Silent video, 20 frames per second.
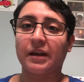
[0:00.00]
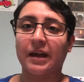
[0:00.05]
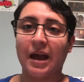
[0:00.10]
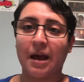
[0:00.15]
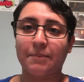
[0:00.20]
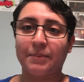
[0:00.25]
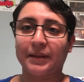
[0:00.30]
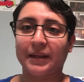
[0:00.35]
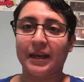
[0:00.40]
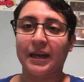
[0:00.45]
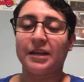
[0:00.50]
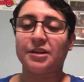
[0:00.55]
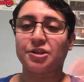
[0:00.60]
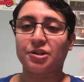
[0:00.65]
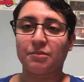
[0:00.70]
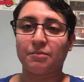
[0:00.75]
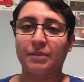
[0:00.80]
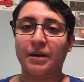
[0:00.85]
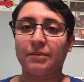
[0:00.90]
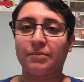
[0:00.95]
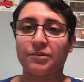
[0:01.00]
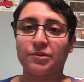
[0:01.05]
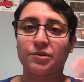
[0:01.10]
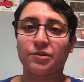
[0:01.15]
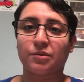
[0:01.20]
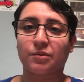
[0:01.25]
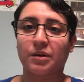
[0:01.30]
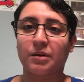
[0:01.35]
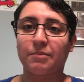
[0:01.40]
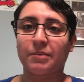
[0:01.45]
application, Bible
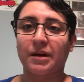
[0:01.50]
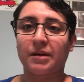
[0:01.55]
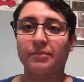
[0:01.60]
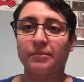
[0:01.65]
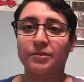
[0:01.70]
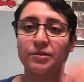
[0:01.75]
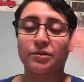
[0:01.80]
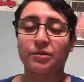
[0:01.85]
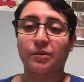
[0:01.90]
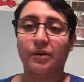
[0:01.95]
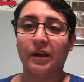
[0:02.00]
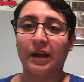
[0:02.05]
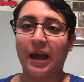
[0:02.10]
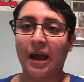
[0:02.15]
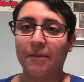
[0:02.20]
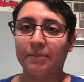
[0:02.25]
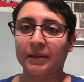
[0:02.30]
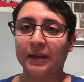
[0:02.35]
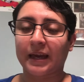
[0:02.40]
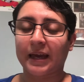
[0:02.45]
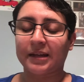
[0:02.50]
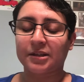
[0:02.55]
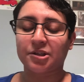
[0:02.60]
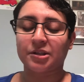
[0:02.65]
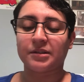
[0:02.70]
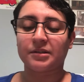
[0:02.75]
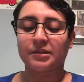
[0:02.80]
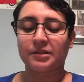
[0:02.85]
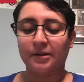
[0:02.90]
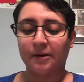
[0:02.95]
story,
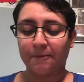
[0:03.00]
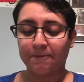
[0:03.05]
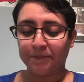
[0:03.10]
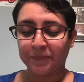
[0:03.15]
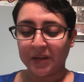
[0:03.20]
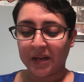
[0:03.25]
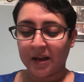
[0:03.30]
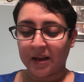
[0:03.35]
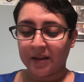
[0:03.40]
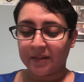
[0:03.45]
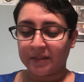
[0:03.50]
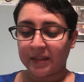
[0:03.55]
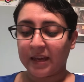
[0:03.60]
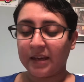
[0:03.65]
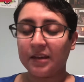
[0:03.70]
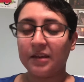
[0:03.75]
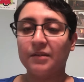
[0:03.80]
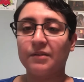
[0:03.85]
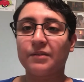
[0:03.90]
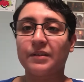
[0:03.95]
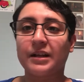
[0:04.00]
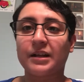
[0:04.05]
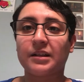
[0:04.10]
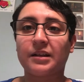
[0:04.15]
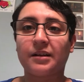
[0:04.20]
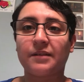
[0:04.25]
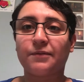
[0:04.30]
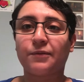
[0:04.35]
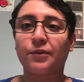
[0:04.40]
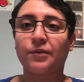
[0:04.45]
application. So thank you
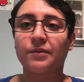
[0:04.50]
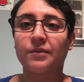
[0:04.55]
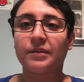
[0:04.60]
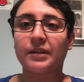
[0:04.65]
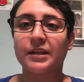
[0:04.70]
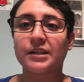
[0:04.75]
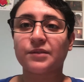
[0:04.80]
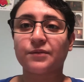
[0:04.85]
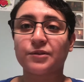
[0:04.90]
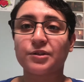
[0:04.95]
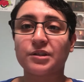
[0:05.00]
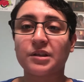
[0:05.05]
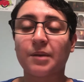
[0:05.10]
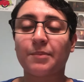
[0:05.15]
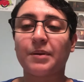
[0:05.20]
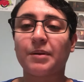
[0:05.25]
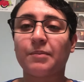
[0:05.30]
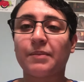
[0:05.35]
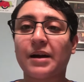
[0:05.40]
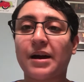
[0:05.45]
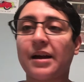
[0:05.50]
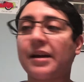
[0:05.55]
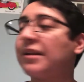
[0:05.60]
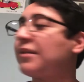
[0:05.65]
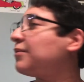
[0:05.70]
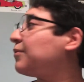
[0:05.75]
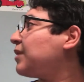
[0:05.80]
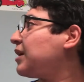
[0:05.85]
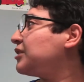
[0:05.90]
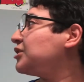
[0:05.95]
thanks for stopping by
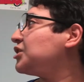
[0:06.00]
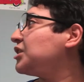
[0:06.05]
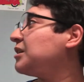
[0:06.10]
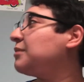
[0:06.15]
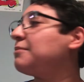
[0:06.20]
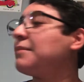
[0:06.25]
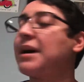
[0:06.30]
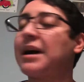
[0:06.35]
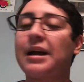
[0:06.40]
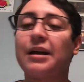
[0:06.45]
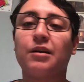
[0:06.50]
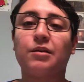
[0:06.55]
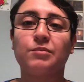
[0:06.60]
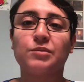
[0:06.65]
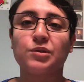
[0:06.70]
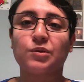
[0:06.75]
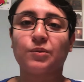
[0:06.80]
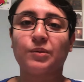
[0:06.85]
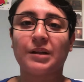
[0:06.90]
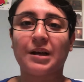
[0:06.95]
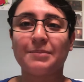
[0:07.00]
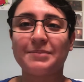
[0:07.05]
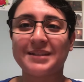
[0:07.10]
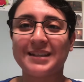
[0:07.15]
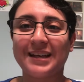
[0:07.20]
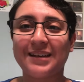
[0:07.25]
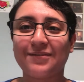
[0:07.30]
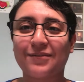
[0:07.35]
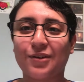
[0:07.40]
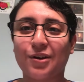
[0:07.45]
and watching my homeschool
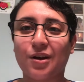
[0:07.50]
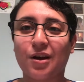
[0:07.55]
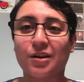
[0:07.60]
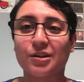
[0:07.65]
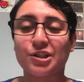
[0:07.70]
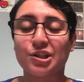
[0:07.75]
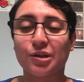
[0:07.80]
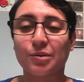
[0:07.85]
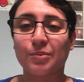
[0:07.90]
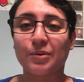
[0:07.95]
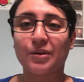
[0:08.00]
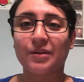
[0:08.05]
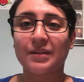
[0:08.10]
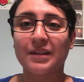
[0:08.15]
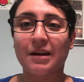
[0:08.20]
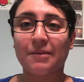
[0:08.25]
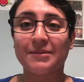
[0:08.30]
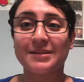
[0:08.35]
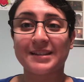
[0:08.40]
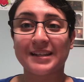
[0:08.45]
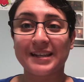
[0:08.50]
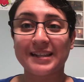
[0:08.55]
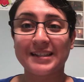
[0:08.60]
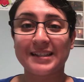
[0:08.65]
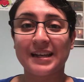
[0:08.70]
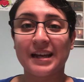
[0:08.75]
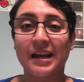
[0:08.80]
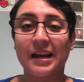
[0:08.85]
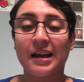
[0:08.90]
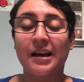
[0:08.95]
update for October. That was
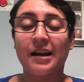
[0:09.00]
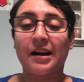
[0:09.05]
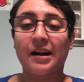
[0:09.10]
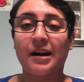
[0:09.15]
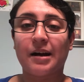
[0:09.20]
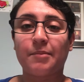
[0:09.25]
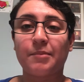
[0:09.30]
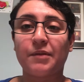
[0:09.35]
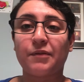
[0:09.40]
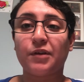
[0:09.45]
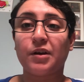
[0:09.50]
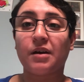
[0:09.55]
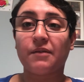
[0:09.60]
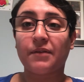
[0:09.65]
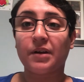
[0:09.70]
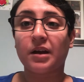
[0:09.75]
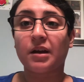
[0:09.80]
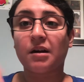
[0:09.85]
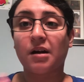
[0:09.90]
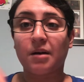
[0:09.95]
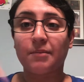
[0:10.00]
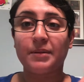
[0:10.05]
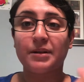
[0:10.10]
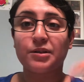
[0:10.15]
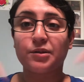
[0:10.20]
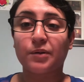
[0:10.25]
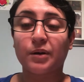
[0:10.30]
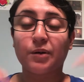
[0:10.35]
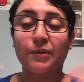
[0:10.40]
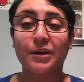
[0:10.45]
it. If you have a
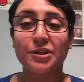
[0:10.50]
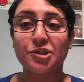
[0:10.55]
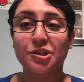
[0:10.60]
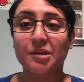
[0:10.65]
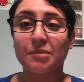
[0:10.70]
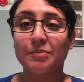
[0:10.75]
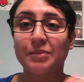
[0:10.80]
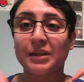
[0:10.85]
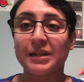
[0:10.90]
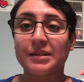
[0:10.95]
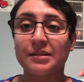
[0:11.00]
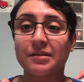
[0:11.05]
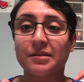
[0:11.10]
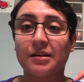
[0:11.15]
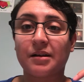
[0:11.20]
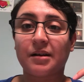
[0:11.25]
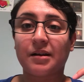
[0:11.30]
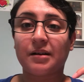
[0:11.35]
comment or a question, please